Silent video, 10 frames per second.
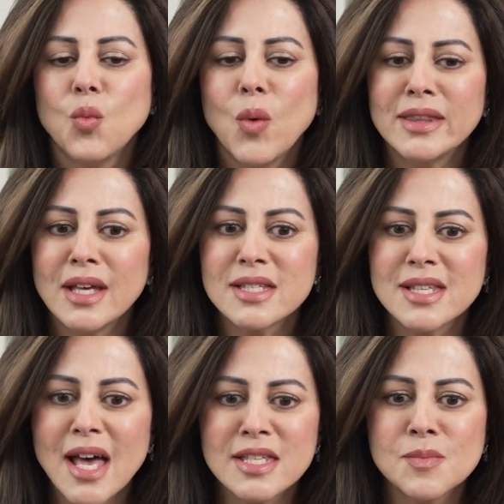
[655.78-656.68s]
When that
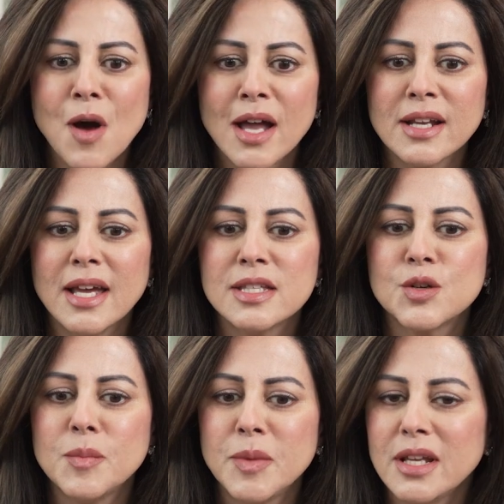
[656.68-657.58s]
sunspot gets
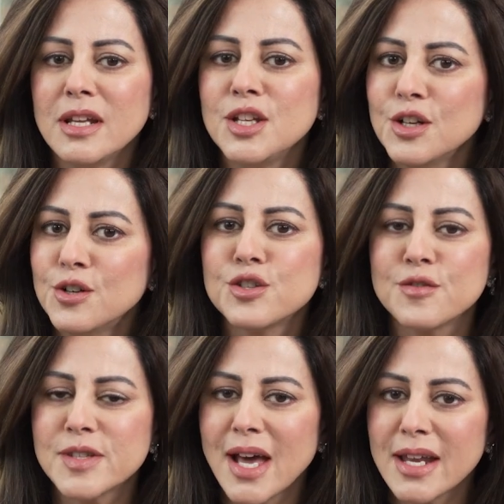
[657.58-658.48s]
repeated years
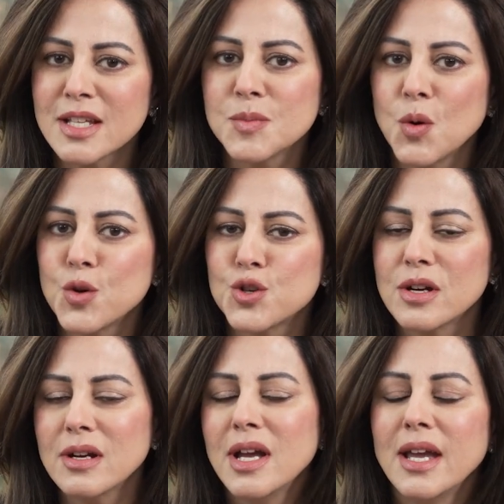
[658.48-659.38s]
of sun
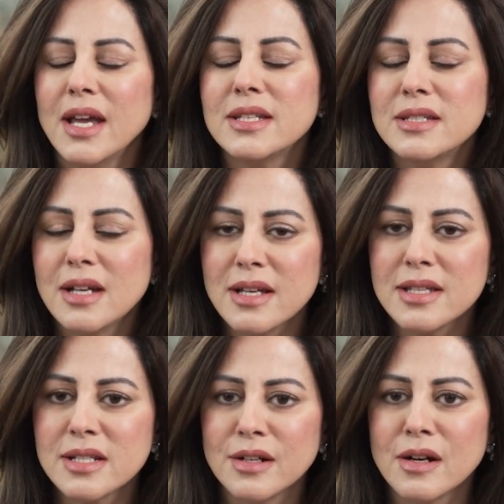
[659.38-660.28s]
exposure, it
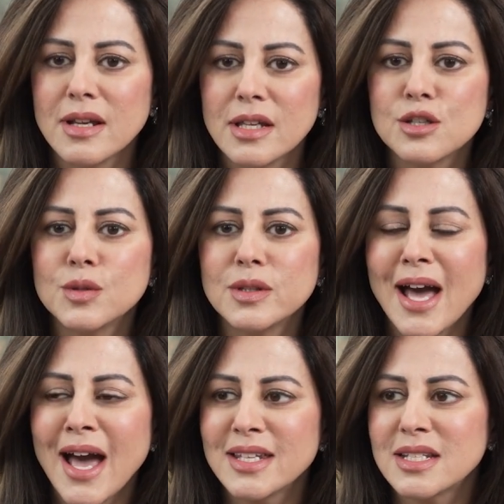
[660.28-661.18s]
does turn into
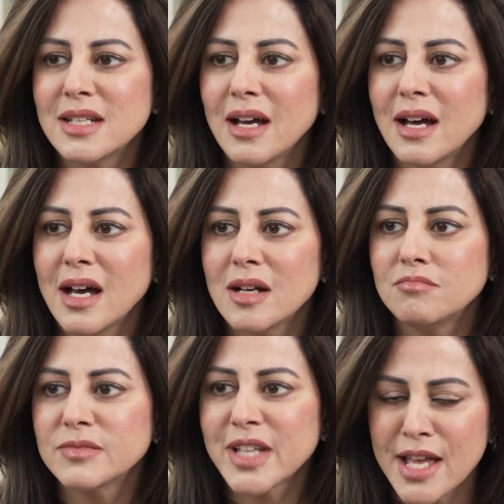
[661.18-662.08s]
that
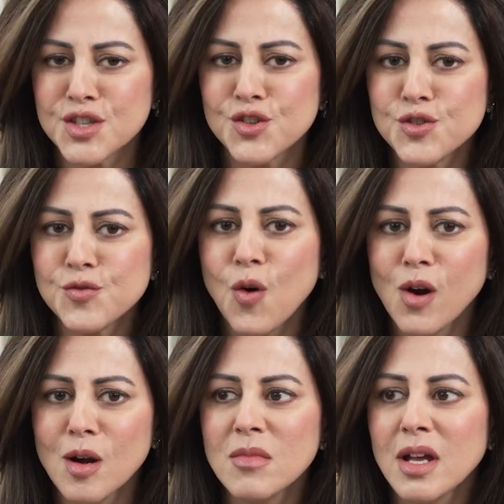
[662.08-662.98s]
cancerous
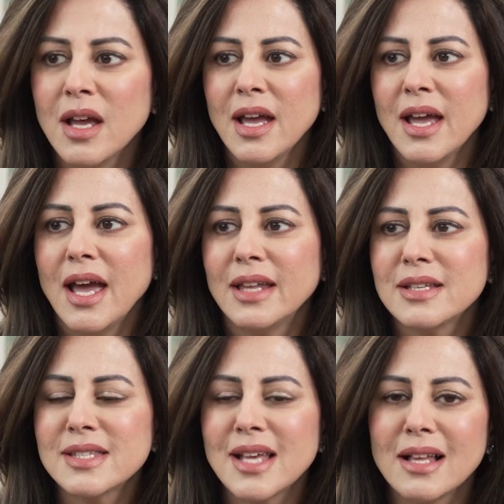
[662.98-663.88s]
form, and
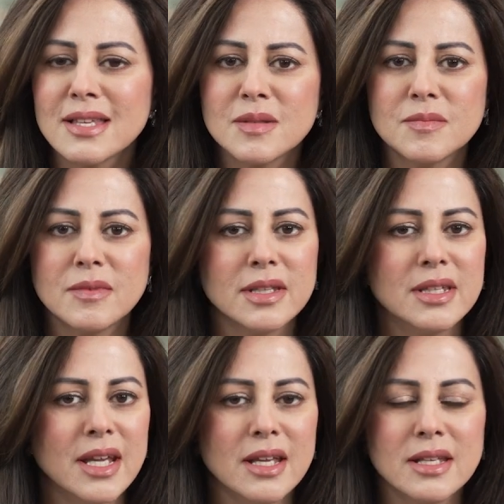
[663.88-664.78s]
the cells,
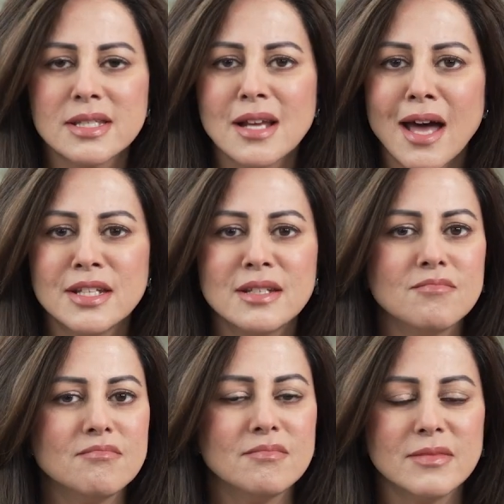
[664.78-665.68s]
they start
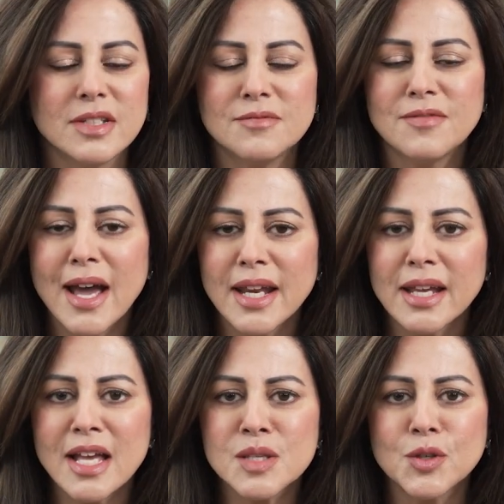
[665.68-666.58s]

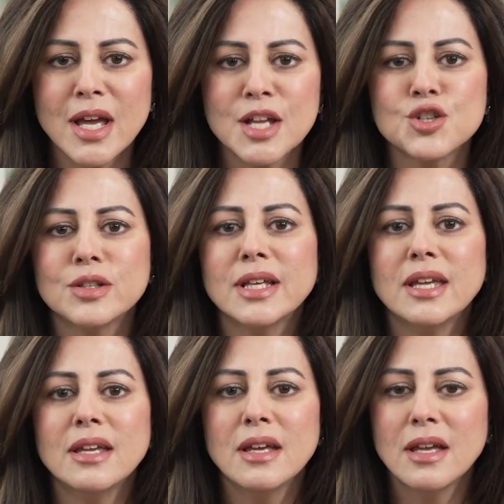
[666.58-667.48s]
dividing
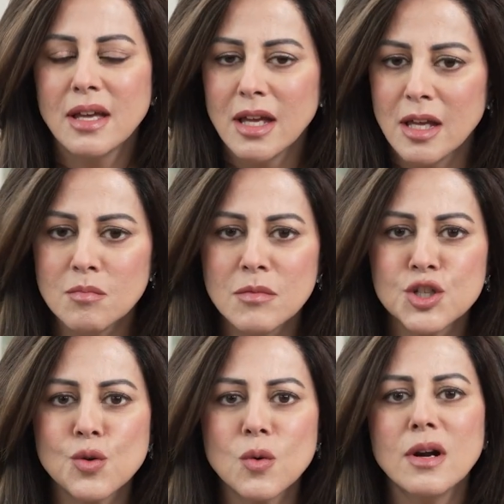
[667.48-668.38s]
exponentially,
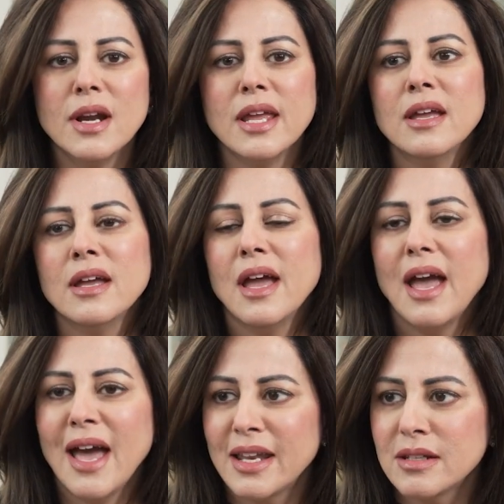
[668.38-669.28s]
immaturely,
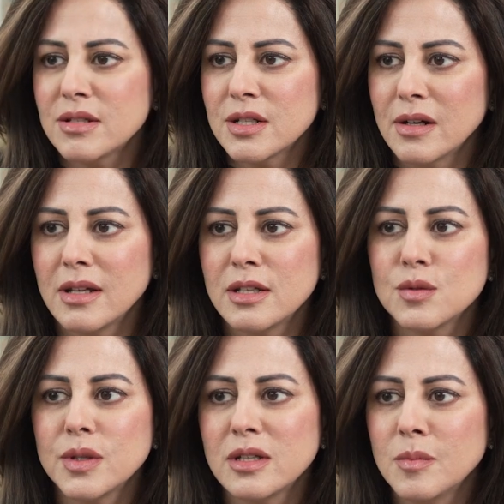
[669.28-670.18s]
and turn
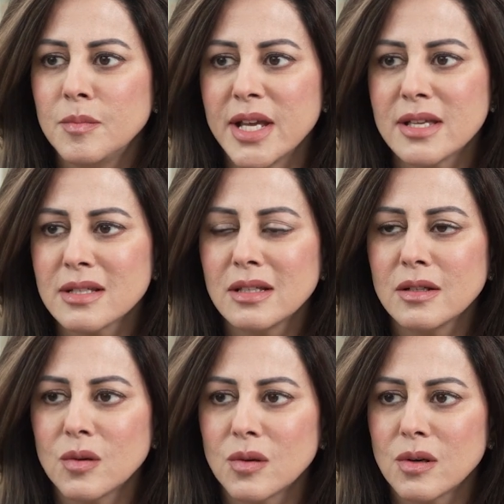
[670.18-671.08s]
into either basal
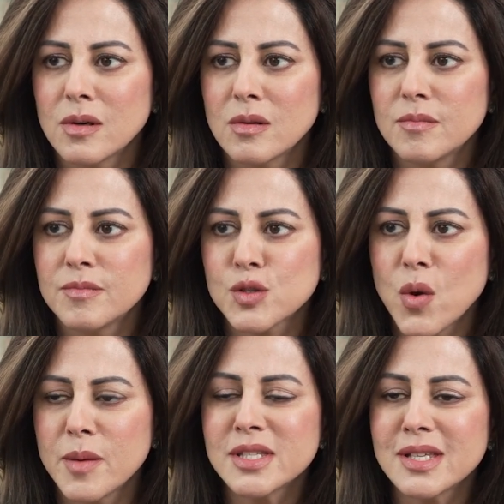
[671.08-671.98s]
or
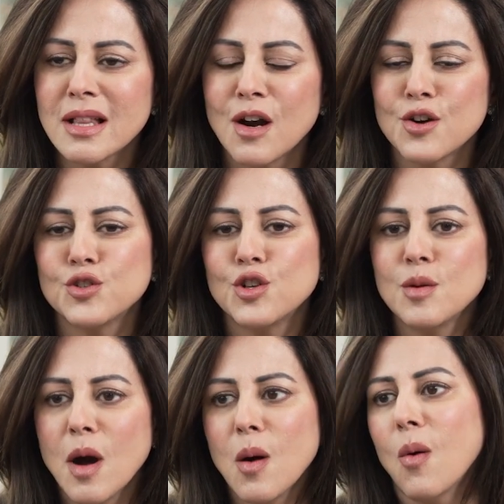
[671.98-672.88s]
squamous cell
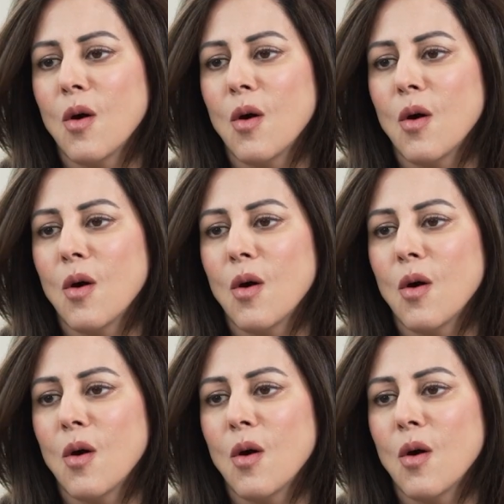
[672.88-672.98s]
carcinoma or